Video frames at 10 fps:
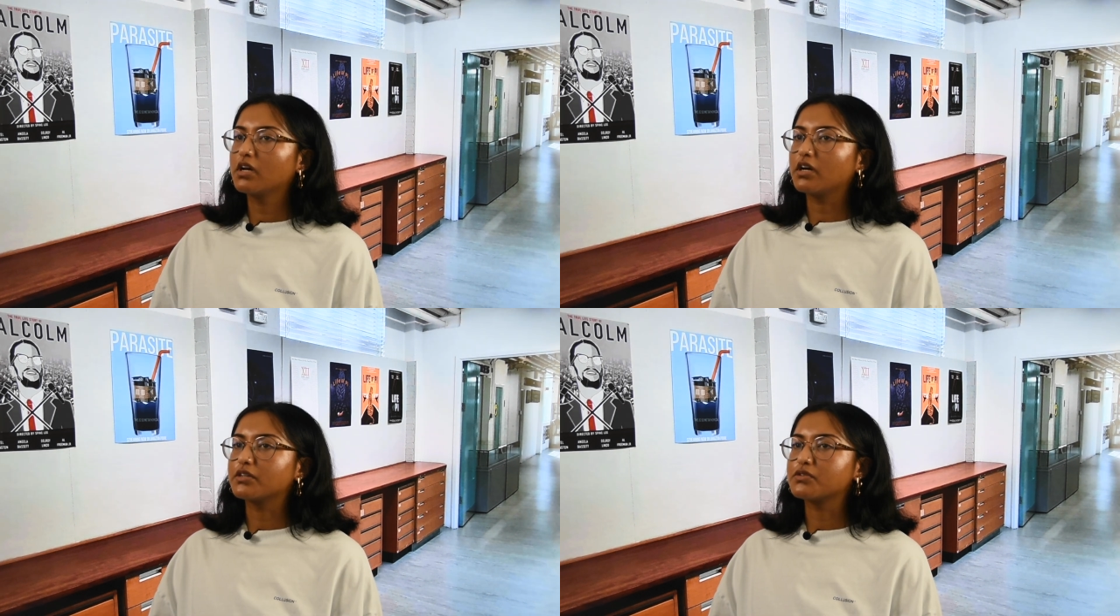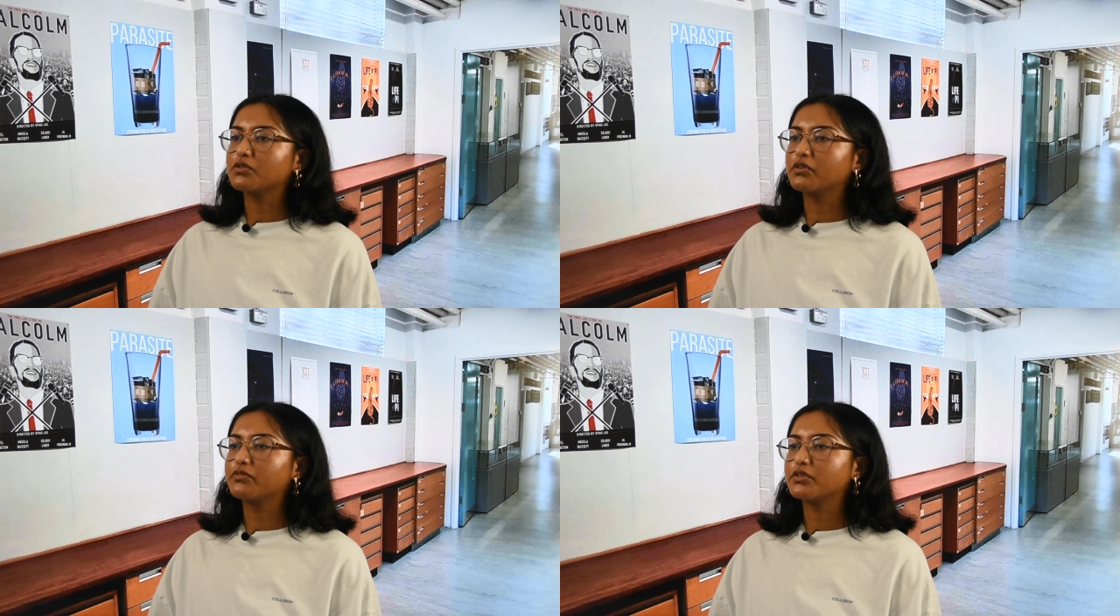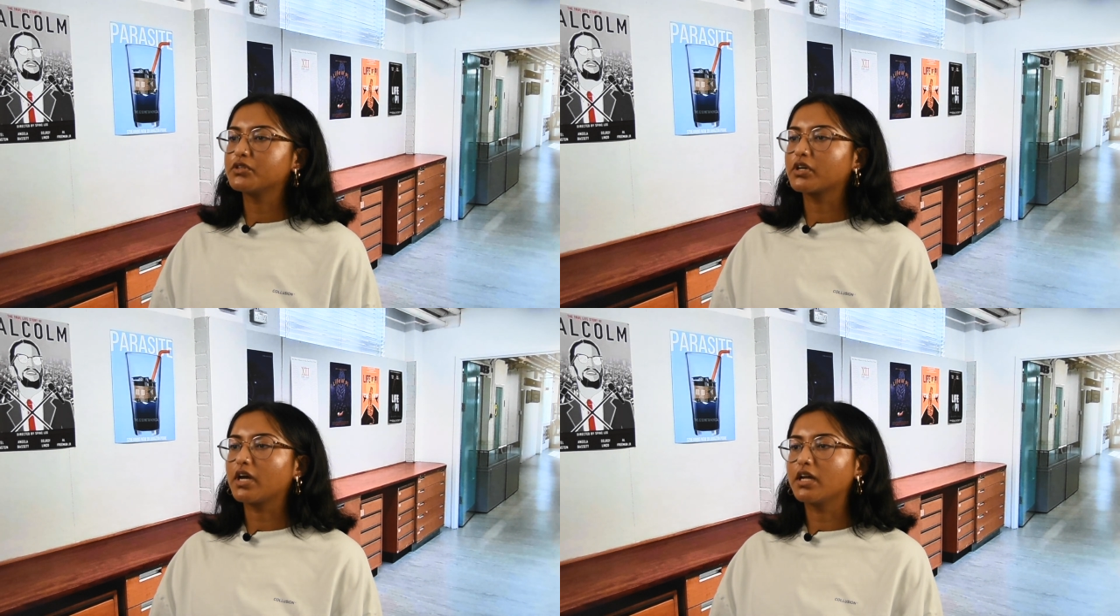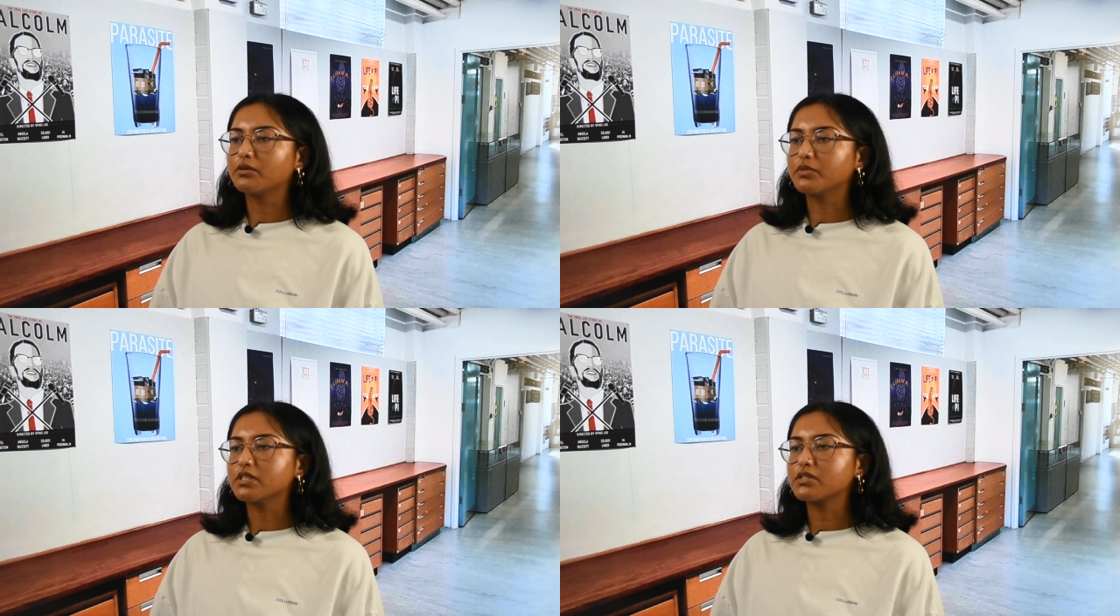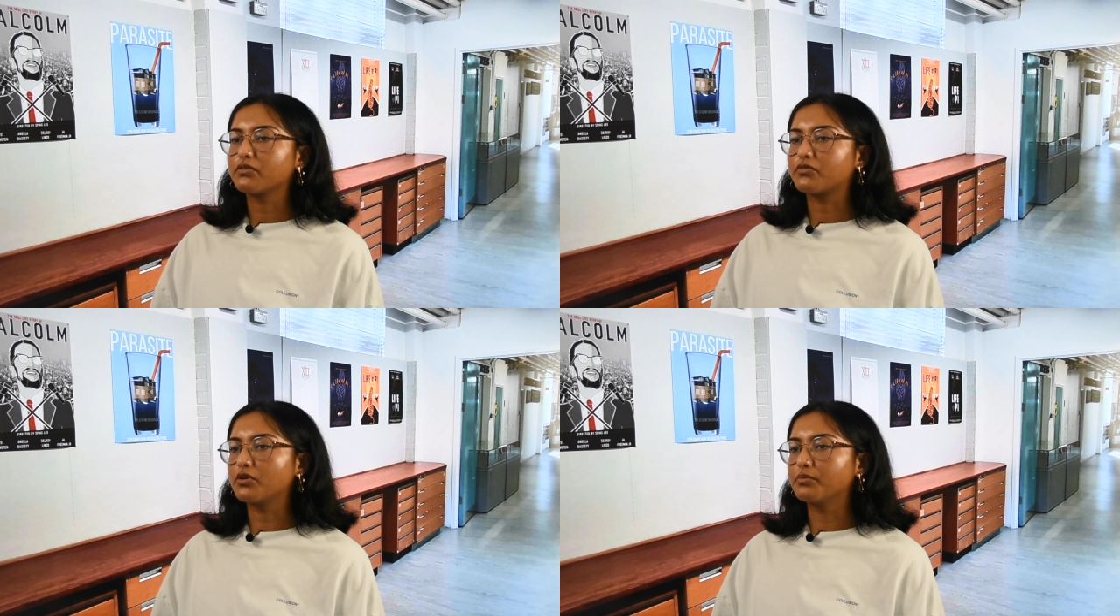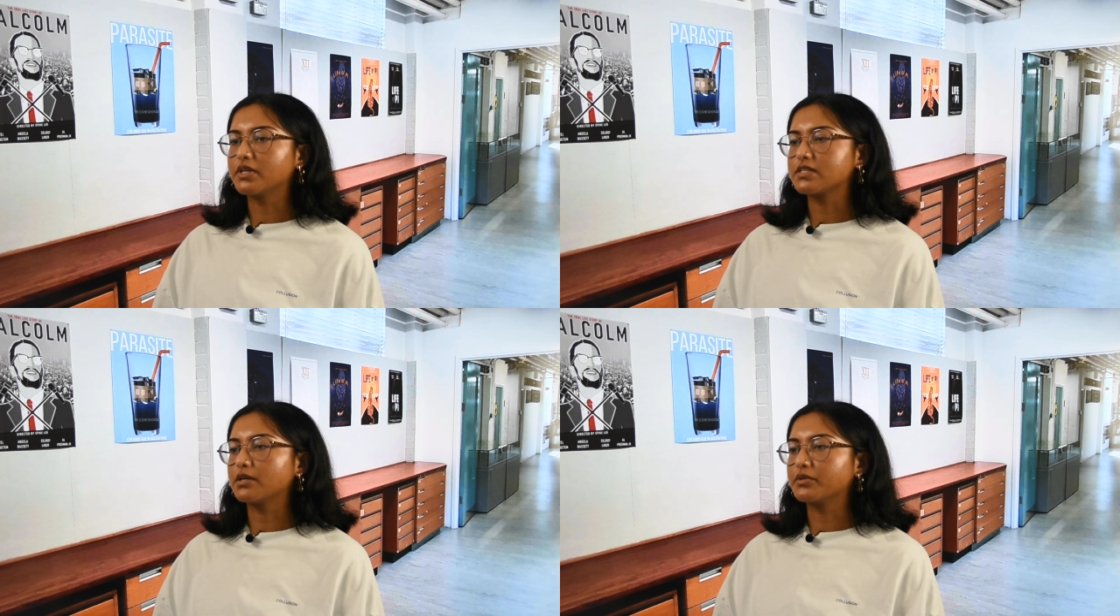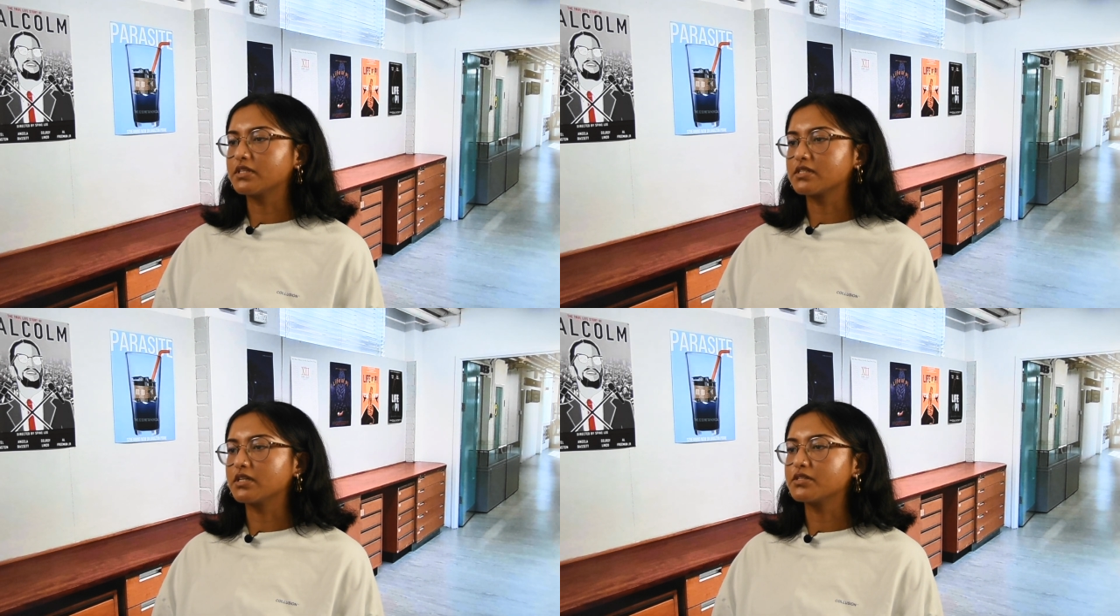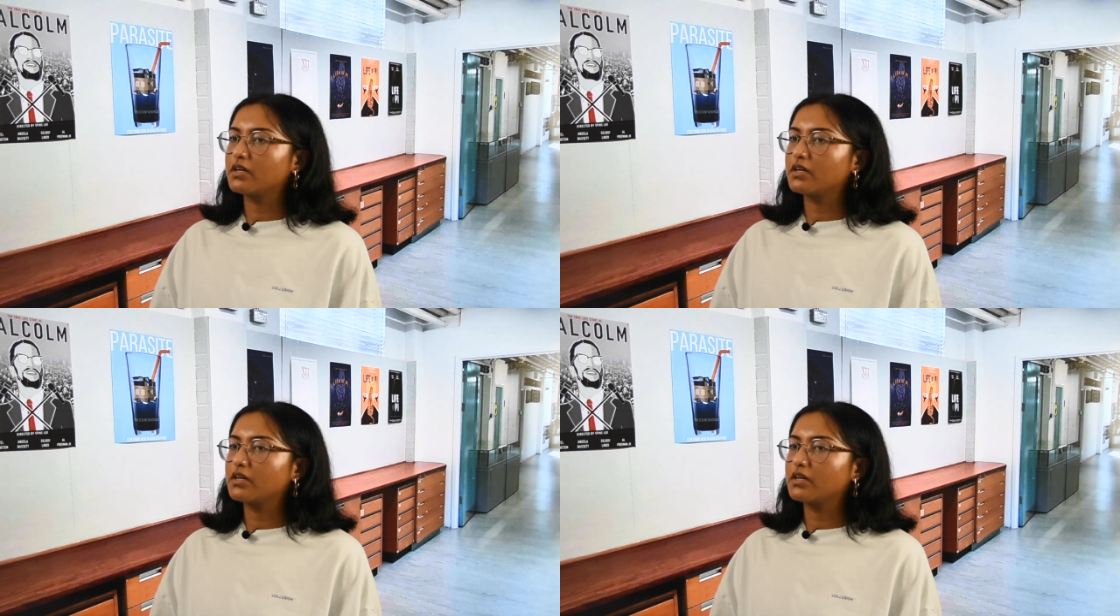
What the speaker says: I sort of took elements from Islamic design.